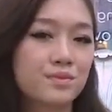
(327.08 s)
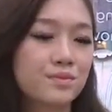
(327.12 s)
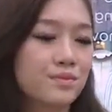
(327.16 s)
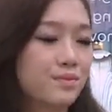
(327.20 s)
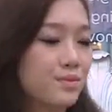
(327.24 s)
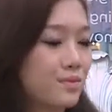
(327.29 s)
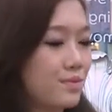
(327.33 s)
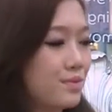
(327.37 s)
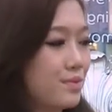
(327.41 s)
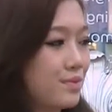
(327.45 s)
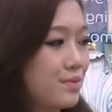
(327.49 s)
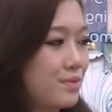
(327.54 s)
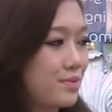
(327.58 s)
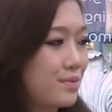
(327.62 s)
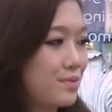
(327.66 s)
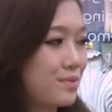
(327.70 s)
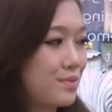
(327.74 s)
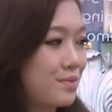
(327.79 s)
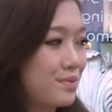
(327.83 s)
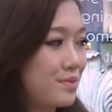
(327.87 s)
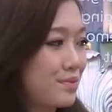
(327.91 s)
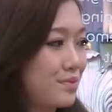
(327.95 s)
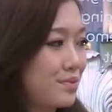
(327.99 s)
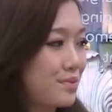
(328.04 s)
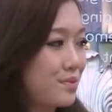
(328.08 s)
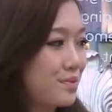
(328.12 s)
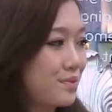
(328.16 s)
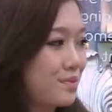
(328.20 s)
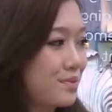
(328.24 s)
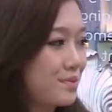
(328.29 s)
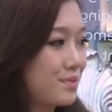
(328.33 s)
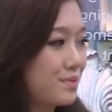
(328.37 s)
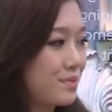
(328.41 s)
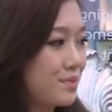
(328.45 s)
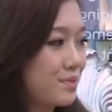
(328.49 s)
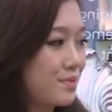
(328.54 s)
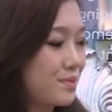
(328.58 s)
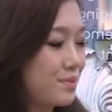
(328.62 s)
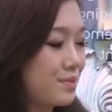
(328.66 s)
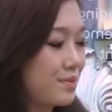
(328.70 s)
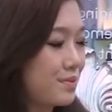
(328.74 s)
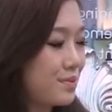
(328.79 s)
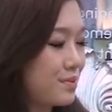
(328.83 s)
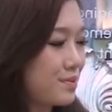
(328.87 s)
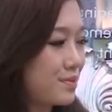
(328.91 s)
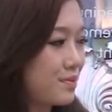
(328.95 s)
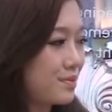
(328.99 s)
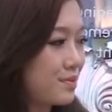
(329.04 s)

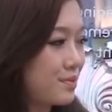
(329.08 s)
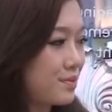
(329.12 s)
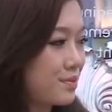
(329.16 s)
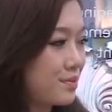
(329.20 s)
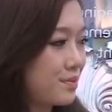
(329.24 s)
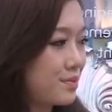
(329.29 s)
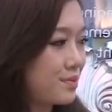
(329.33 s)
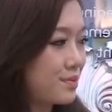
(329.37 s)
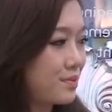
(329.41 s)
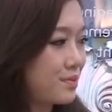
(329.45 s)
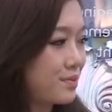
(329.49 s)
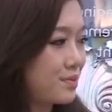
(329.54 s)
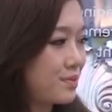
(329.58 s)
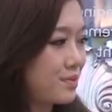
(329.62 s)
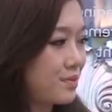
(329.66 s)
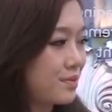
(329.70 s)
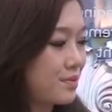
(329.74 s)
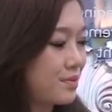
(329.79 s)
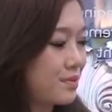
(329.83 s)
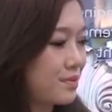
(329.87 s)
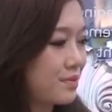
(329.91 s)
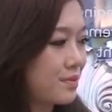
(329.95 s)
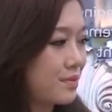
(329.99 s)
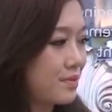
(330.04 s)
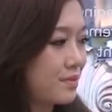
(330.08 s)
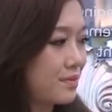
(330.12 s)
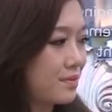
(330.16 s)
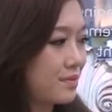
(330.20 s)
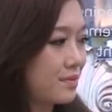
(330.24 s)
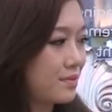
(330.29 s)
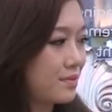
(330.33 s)
No words are spoken by the person on screen.